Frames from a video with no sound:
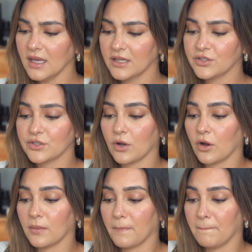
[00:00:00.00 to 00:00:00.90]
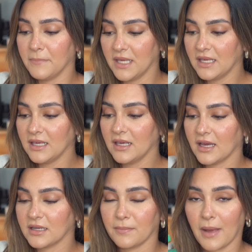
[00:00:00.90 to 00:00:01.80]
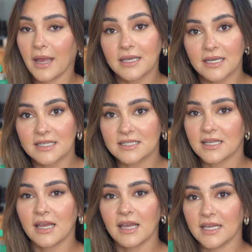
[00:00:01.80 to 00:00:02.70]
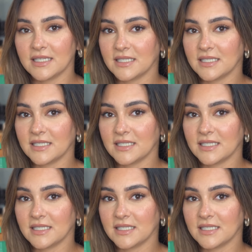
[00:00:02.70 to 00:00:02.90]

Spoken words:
and on me and in my case, it